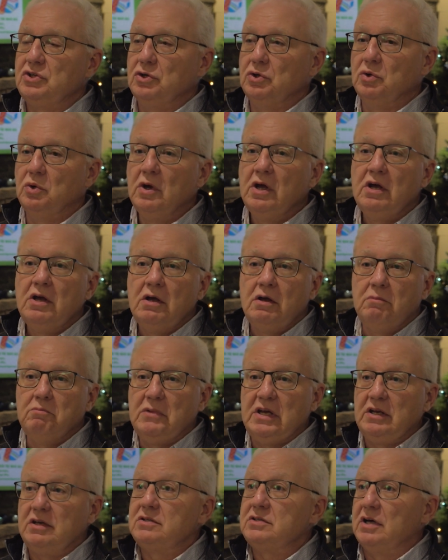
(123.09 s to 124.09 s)
to
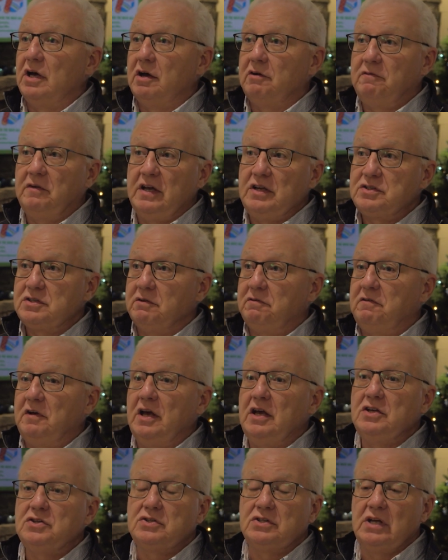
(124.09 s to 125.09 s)
meet face to
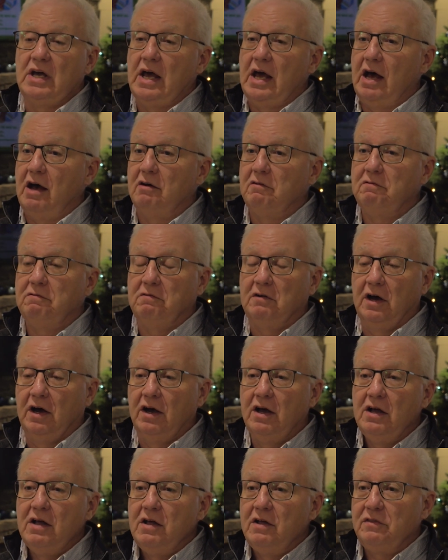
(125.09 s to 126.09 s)
face, to have
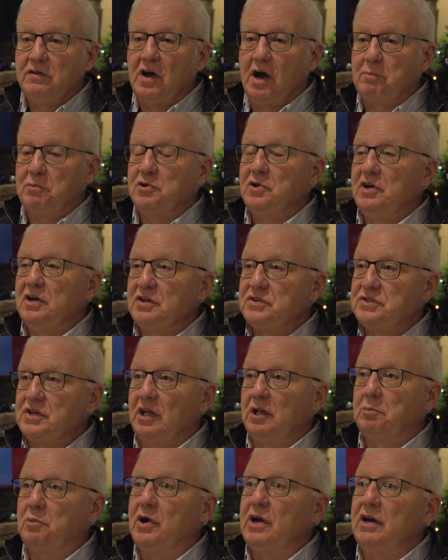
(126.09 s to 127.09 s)
uh, the opportunity to
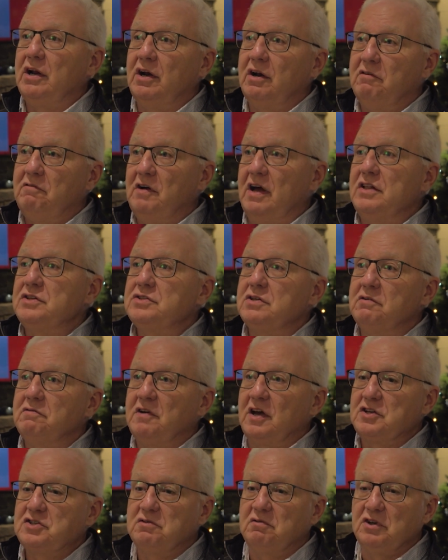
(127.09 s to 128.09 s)
celebrate at events and
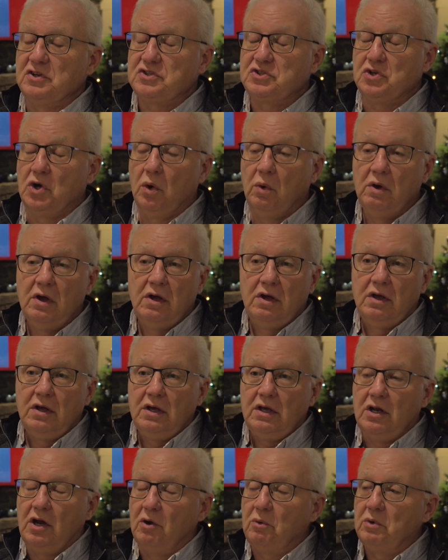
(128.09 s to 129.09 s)
festivals. So,
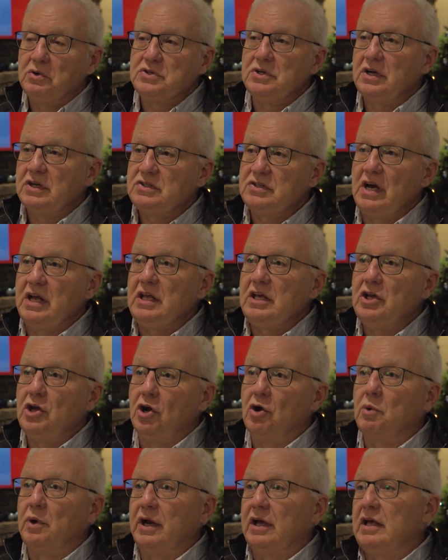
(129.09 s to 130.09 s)
you know, it was an exciting
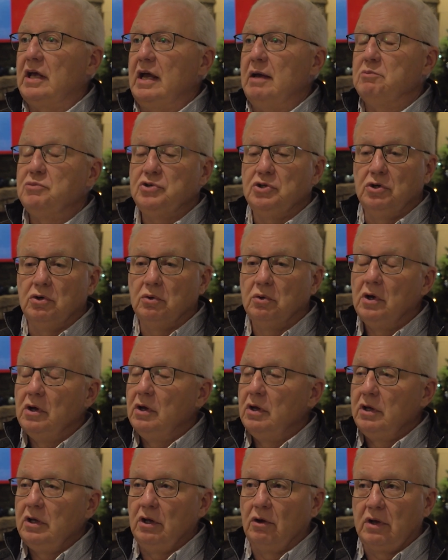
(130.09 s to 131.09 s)
year when it came to, you
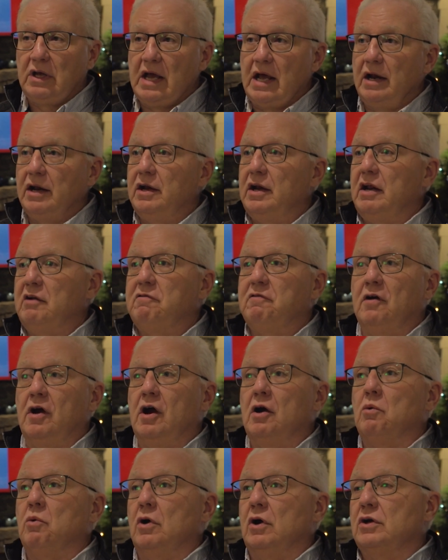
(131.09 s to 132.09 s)
know, Canada Day
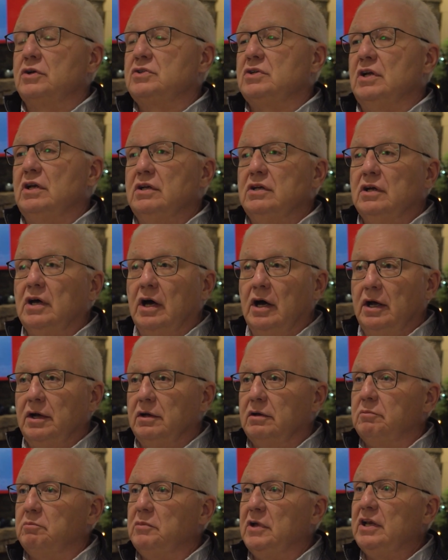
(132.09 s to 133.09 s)
fireworks and uh,
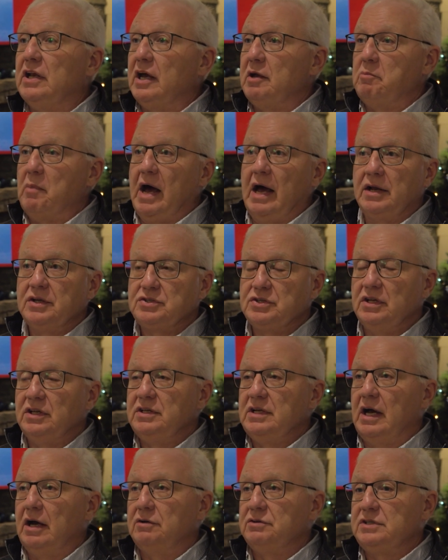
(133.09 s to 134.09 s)
Midnight Madness
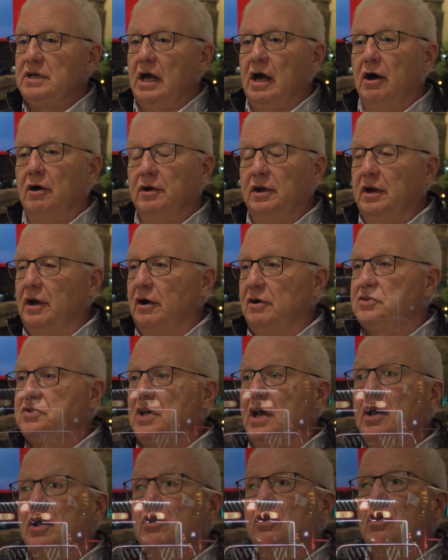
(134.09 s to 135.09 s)
in downtown and our Santa